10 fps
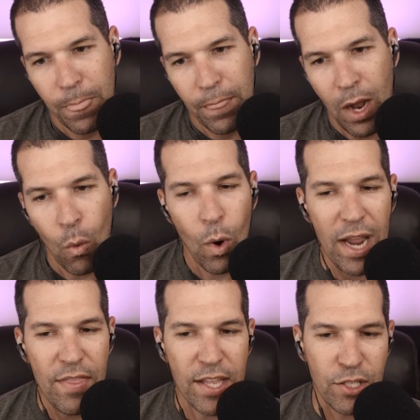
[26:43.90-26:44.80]

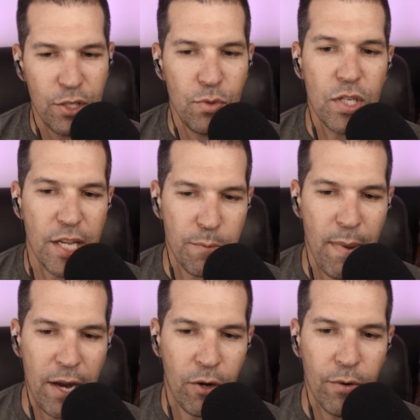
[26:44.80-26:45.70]
way that suits us
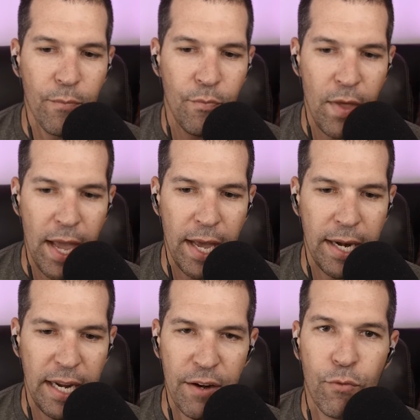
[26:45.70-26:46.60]
better
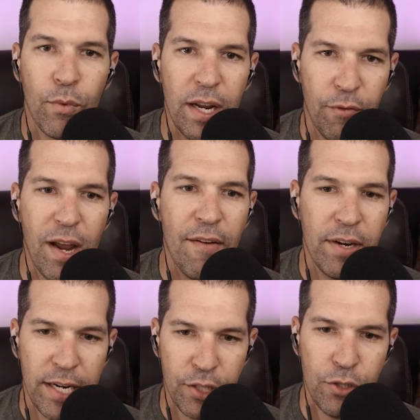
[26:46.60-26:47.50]
than if we have
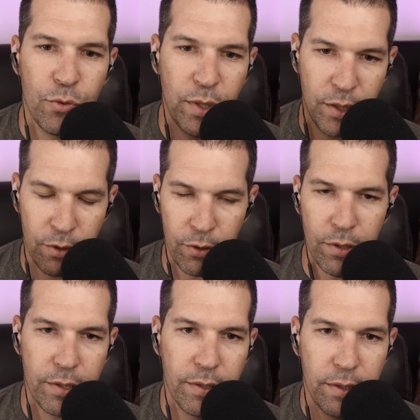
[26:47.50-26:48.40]
issues with the
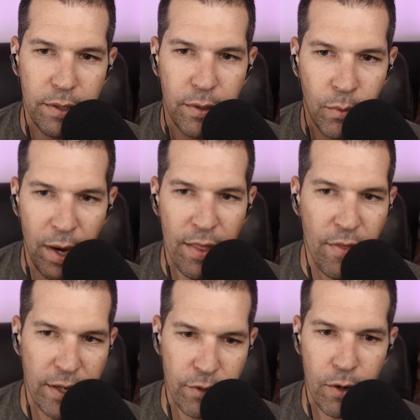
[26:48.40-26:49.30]
current way that
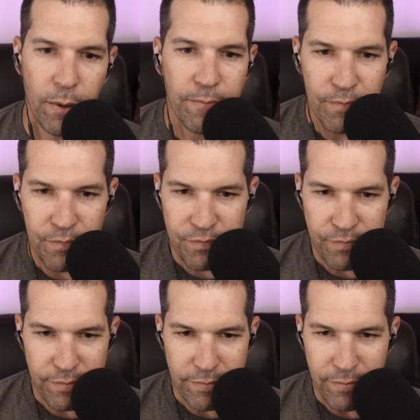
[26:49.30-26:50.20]
things are going.
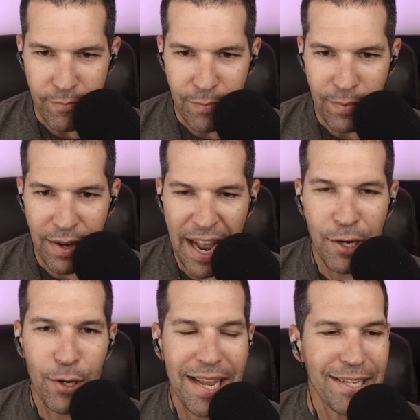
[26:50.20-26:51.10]
I
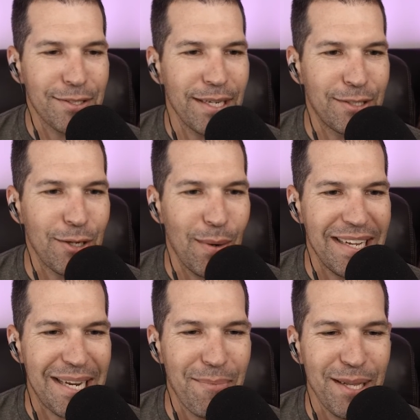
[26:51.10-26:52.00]
could, yes. So
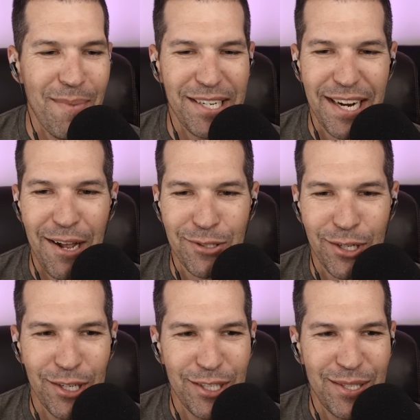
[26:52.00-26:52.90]
as Emily mentioned, I also
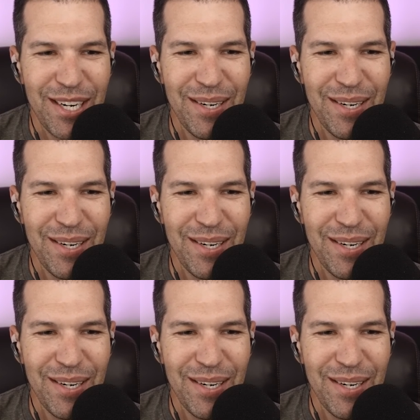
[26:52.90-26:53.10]
could just